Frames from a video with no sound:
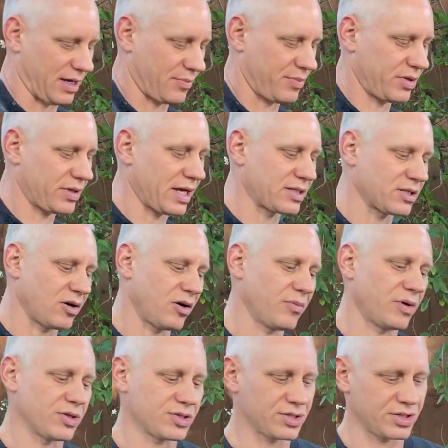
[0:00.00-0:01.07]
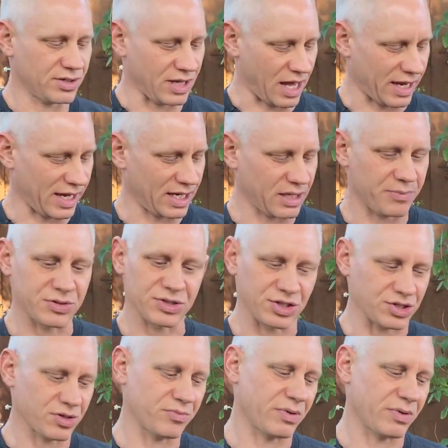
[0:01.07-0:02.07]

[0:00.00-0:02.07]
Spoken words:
put that to almost not any position,